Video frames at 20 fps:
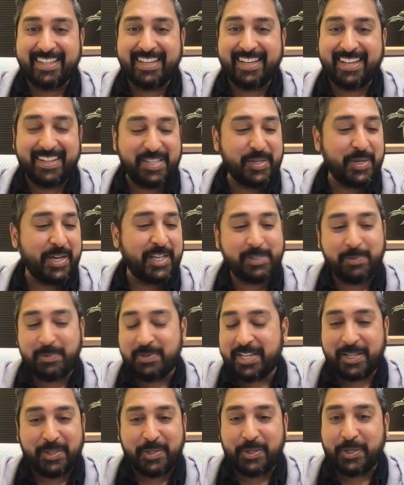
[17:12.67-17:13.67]
Yeah, you ask them
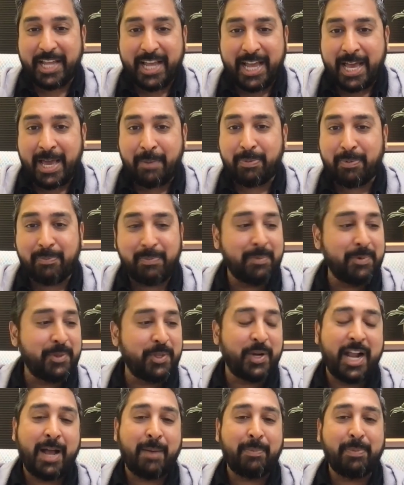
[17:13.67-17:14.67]
to download an app, remember
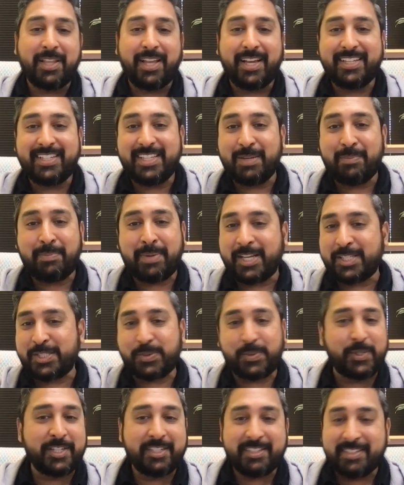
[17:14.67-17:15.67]
their Apple ID and
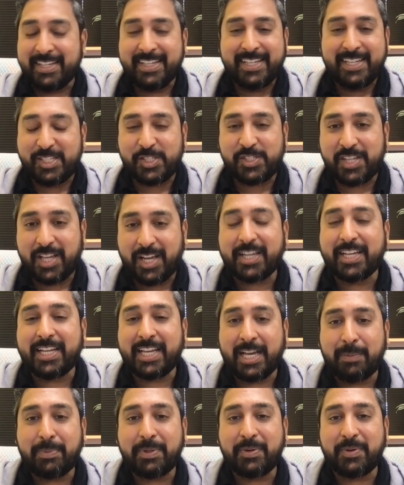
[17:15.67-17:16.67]
password, it's just not going to
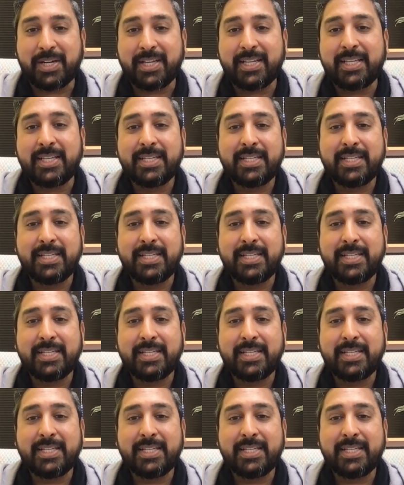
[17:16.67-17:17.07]
happen, right?